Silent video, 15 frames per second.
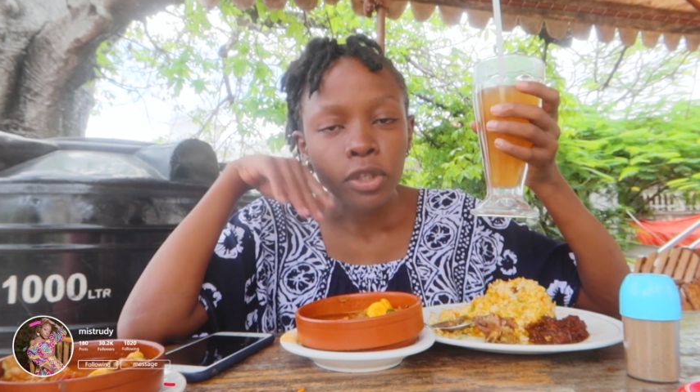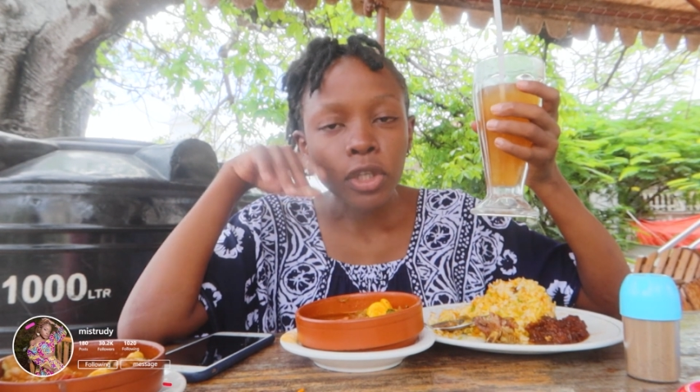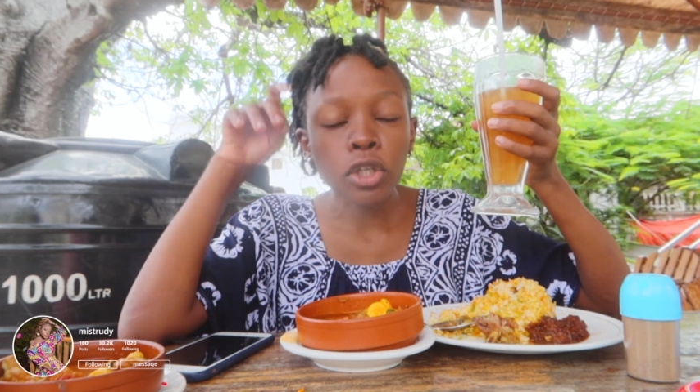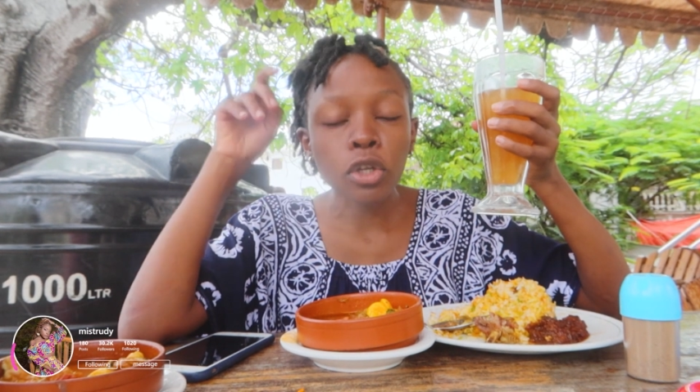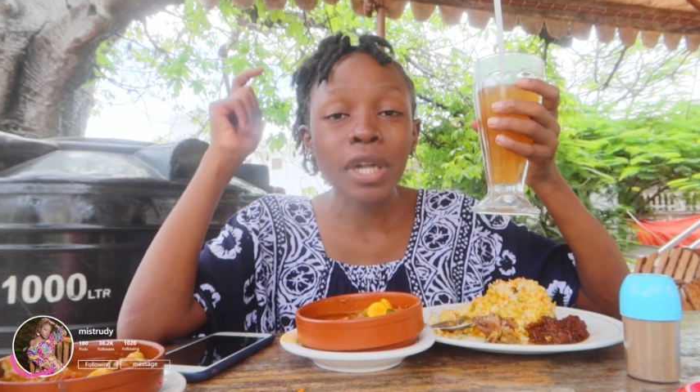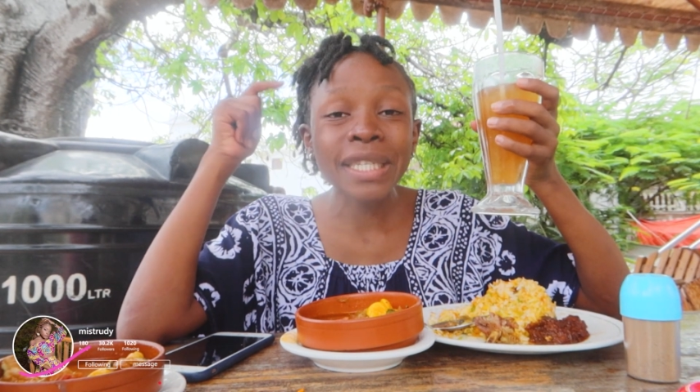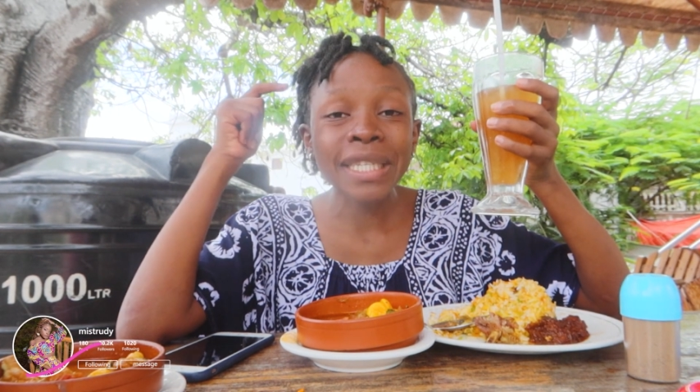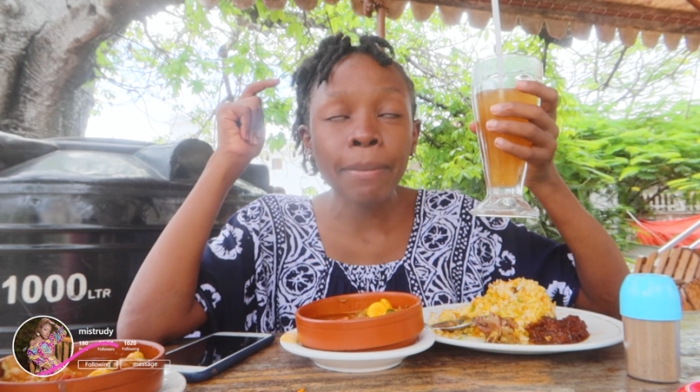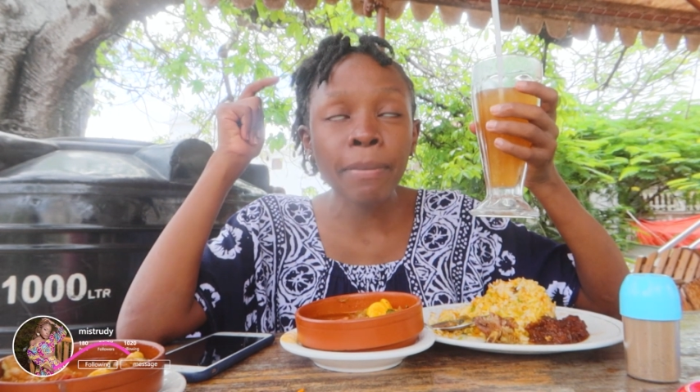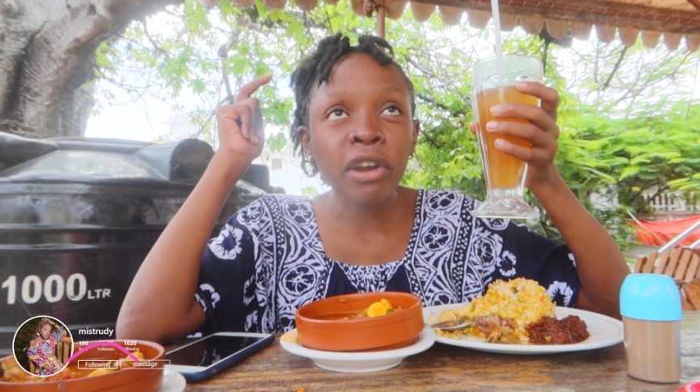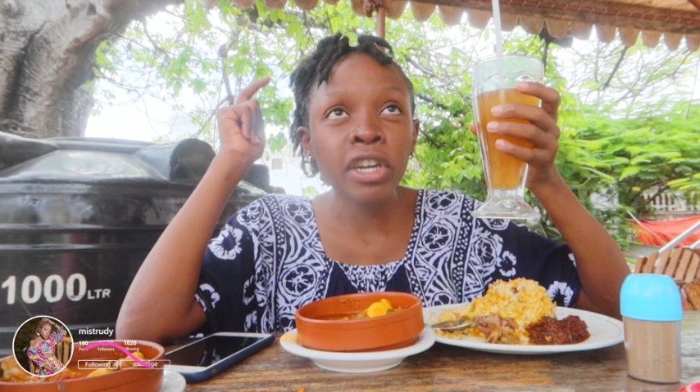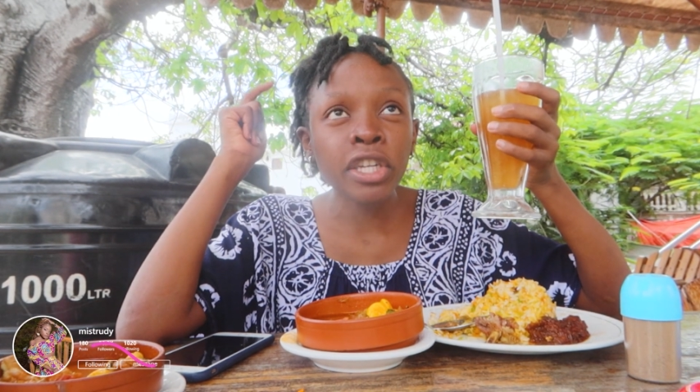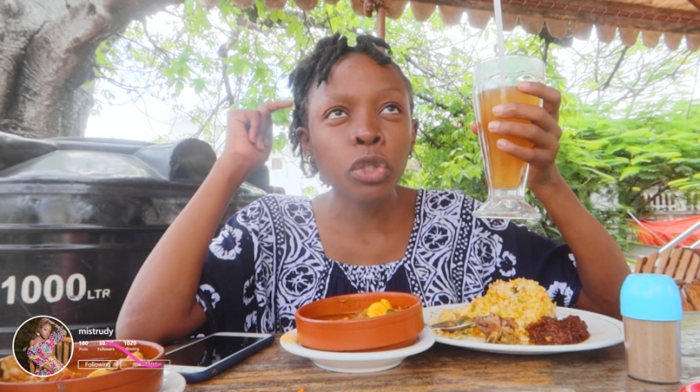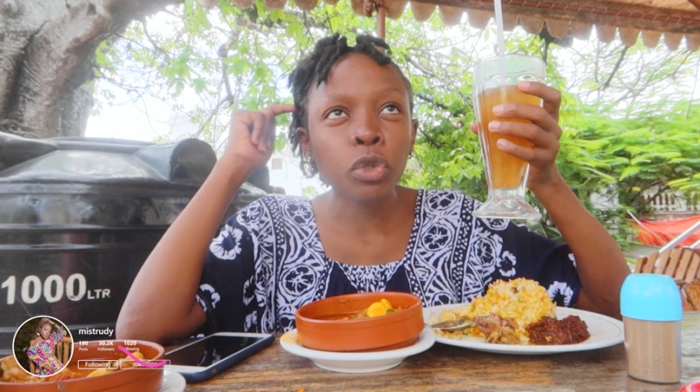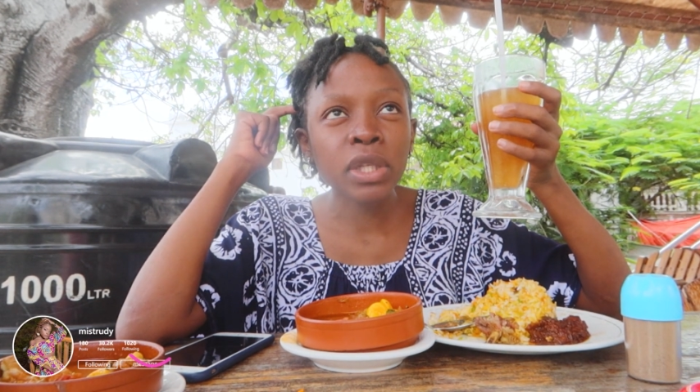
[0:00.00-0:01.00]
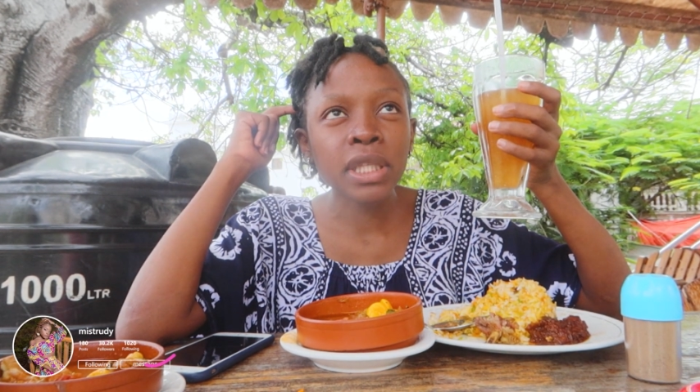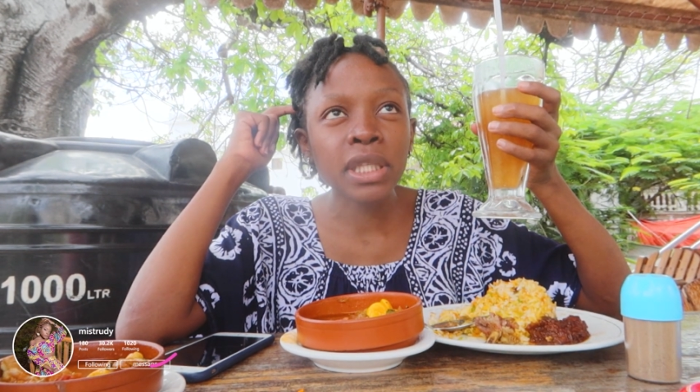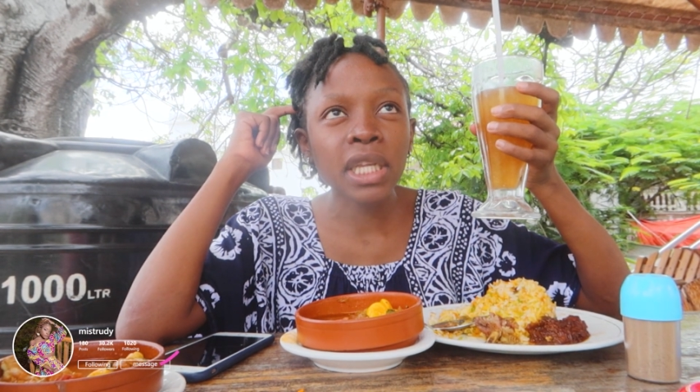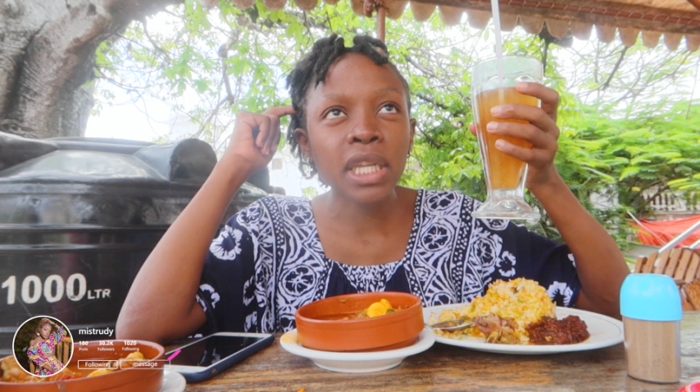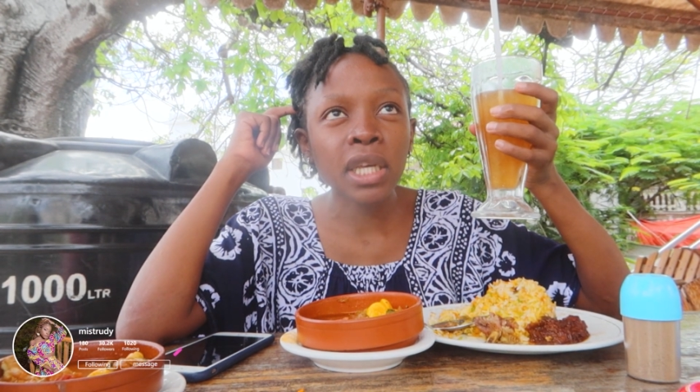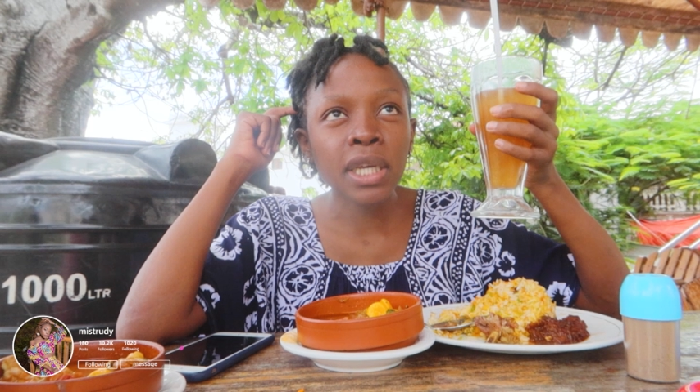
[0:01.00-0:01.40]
So it's called tamarind juice in